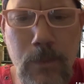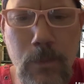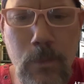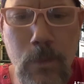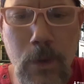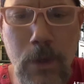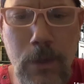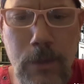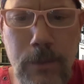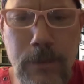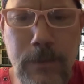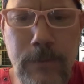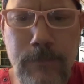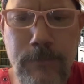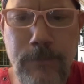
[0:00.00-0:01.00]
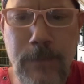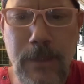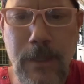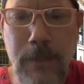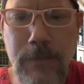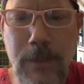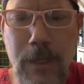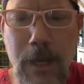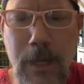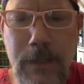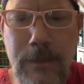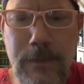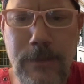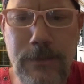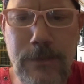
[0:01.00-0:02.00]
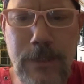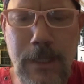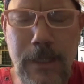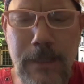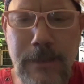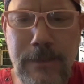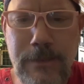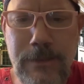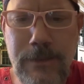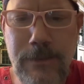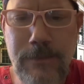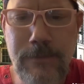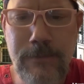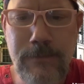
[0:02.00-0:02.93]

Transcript: work at the cotton exchange,